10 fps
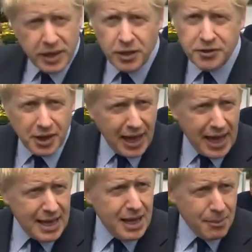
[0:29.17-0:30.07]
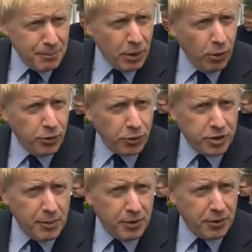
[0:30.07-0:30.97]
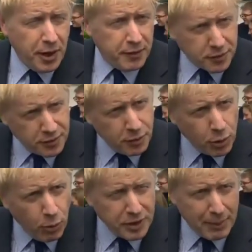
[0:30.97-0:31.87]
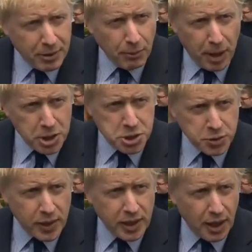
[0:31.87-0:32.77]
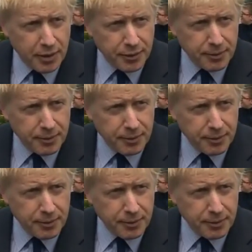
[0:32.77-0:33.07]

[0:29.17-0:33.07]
we could delay beyond October the 30th. Because you look at what happened on March the 29th,